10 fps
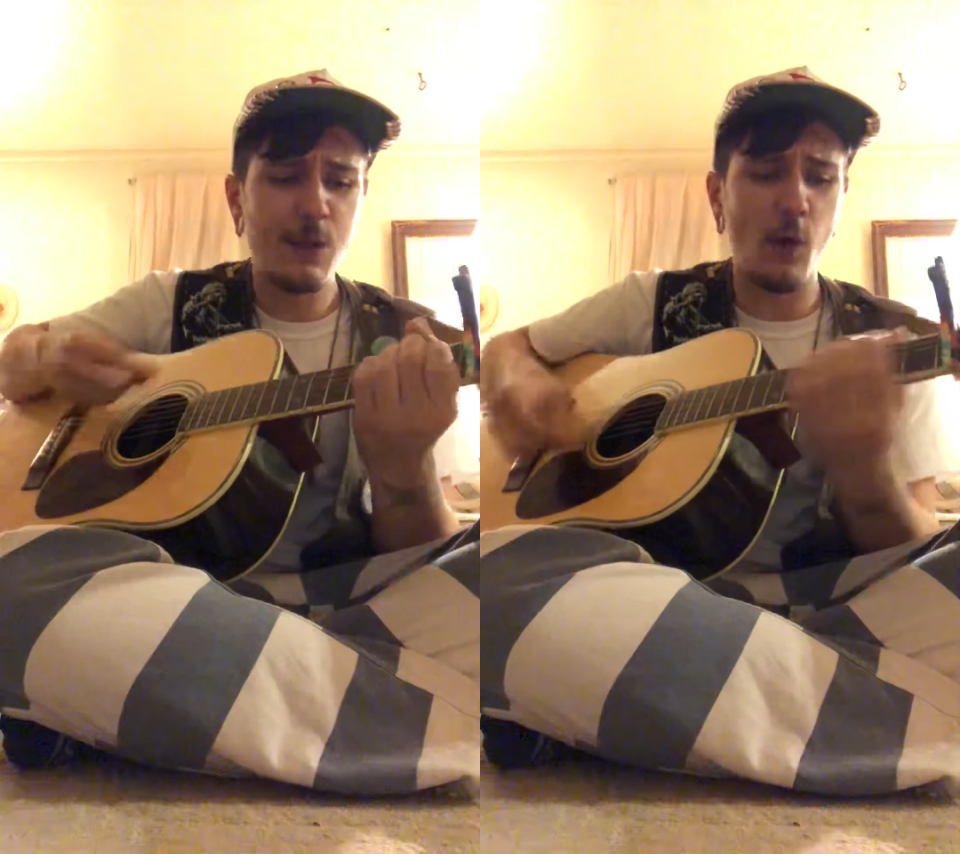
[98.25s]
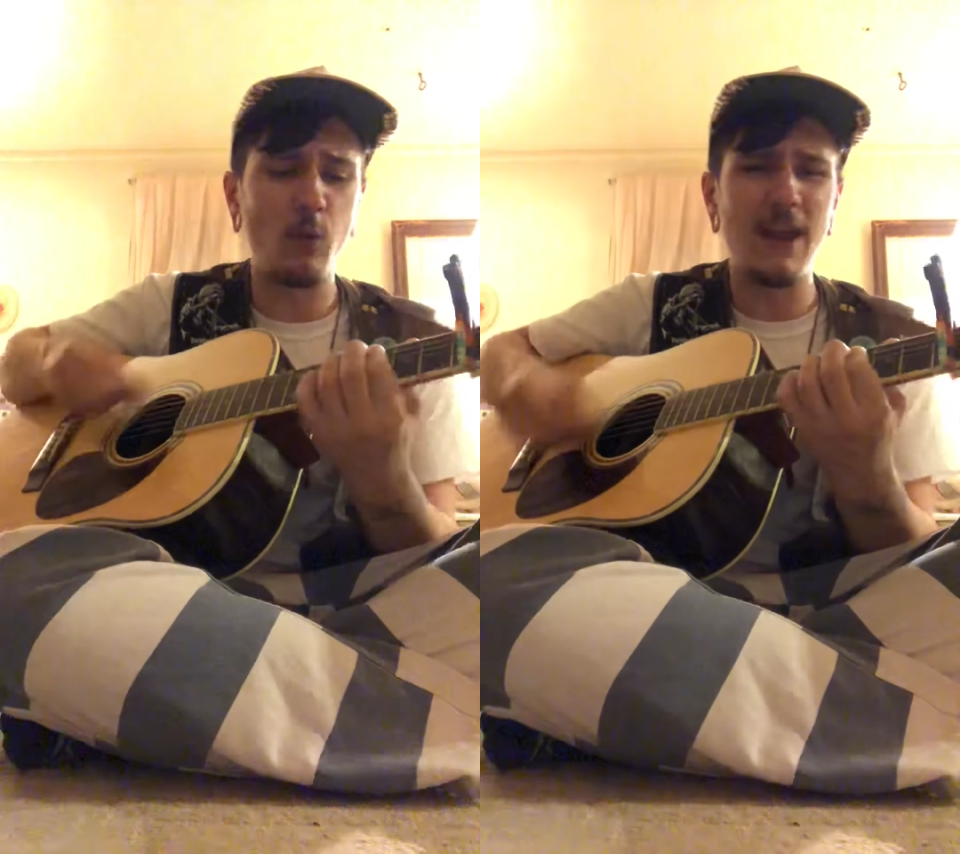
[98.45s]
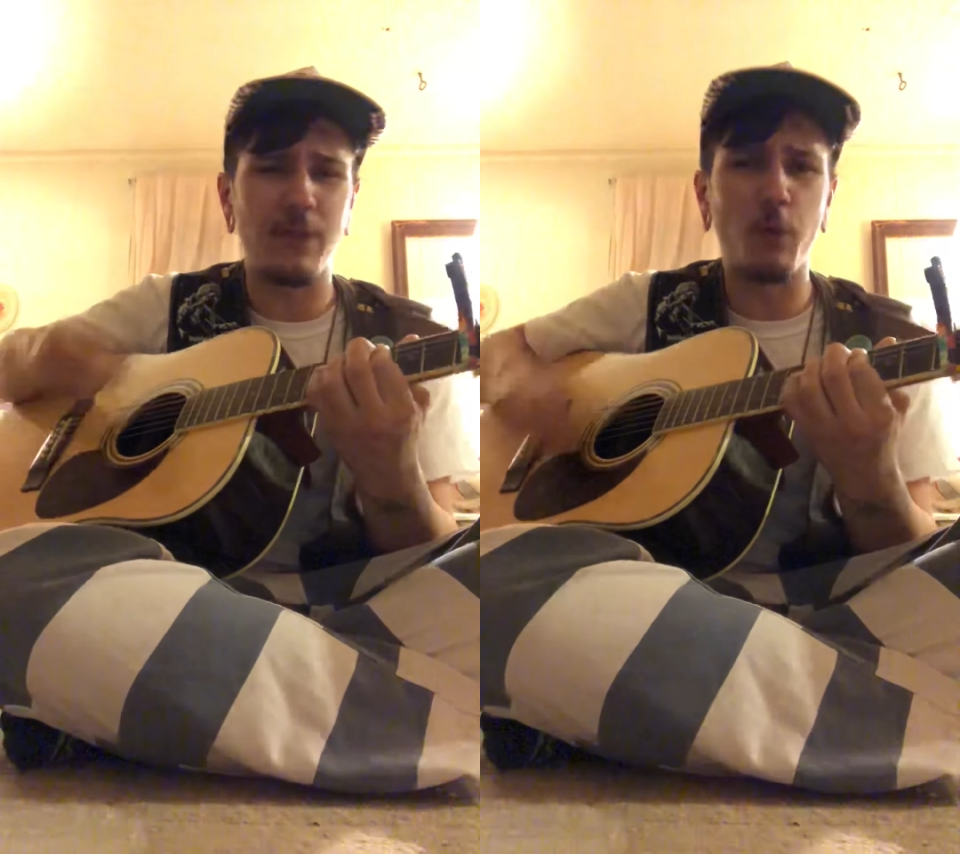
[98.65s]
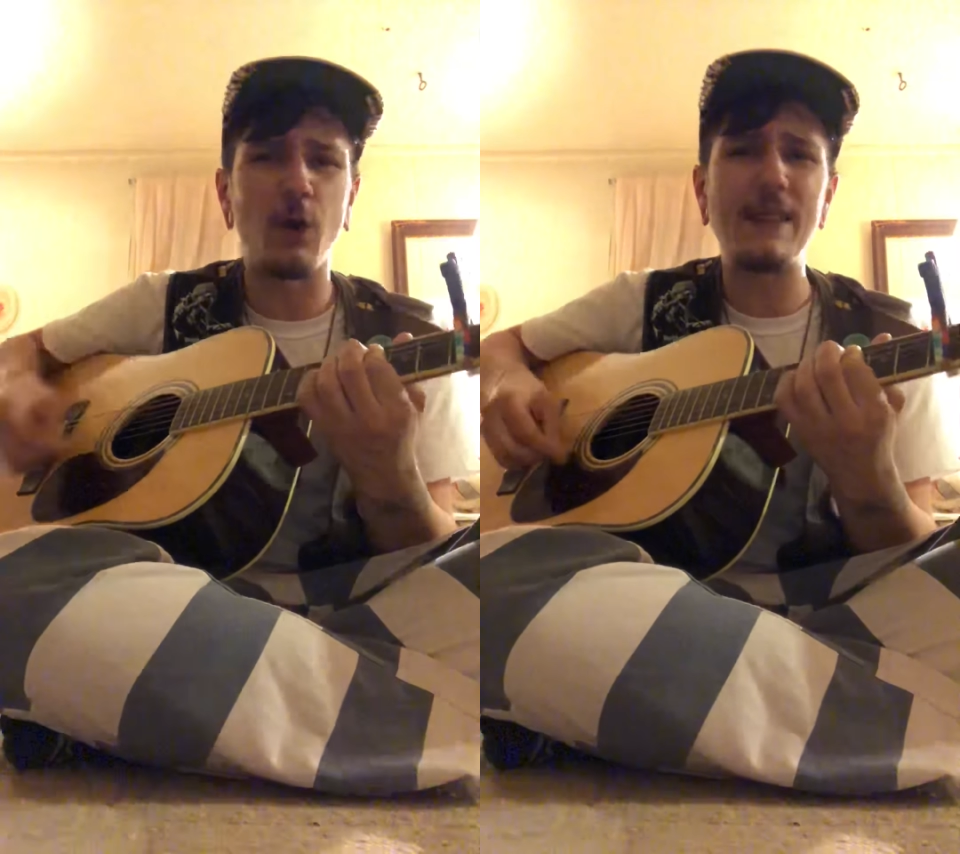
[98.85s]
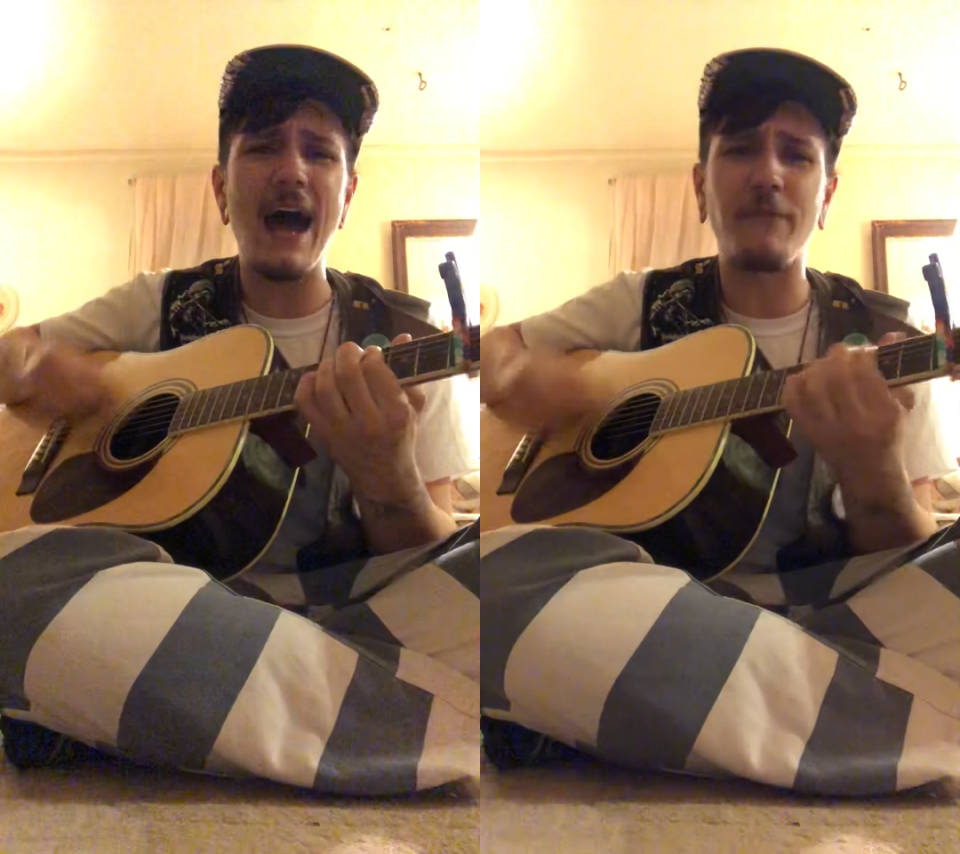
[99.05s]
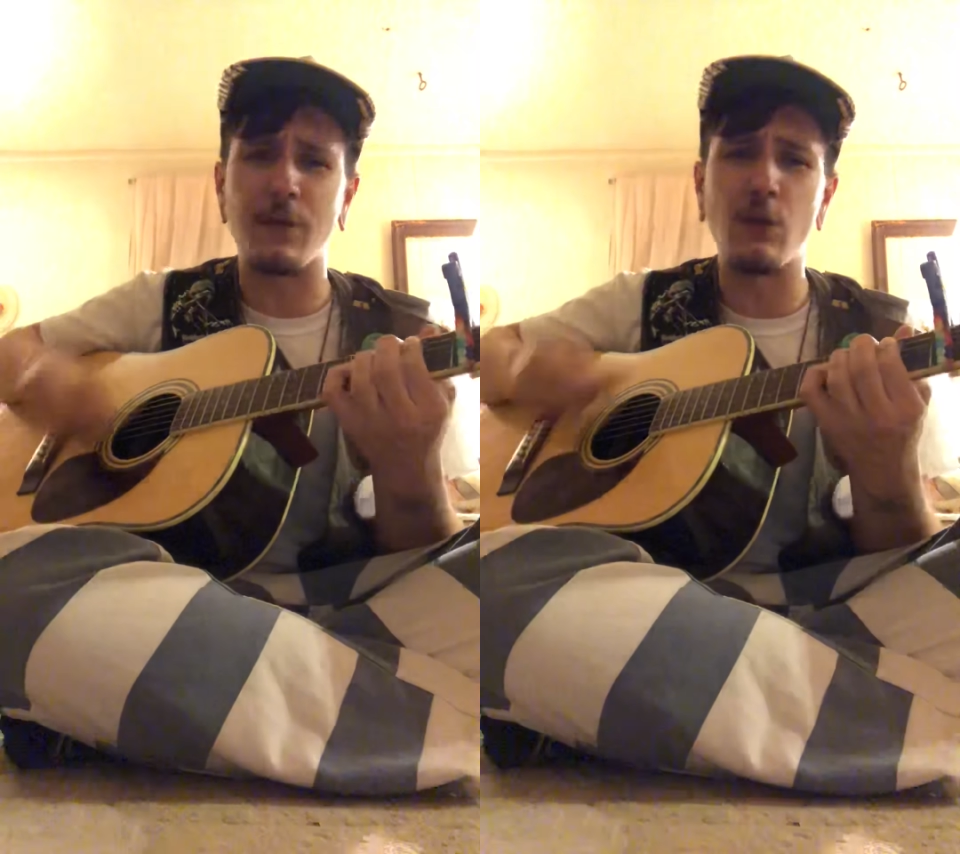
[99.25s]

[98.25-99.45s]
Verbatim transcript: So let the words out there's